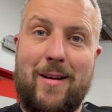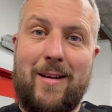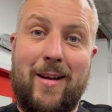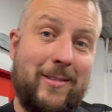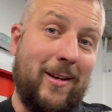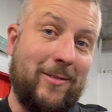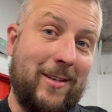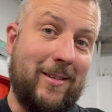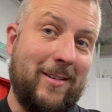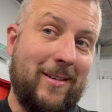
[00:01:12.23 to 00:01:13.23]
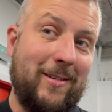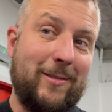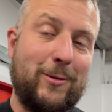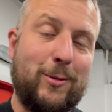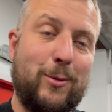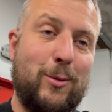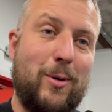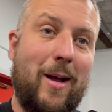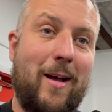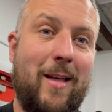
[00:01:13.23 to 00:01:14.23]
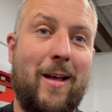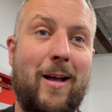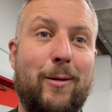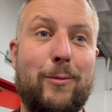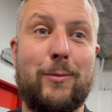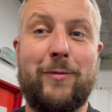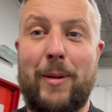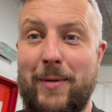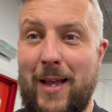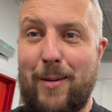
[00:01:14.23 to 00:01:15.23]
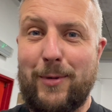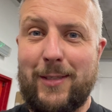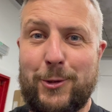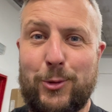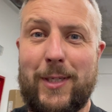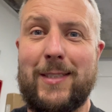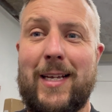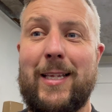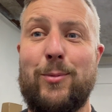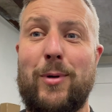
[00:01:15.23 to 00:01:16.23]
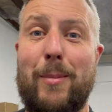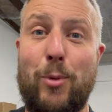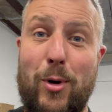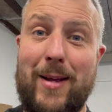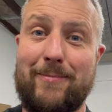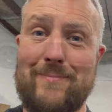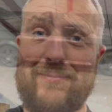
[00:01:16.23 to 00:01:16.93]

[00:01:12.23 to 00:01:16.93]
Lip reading: I had to have it. So I'll flip the camera and show you exactly what I bought. I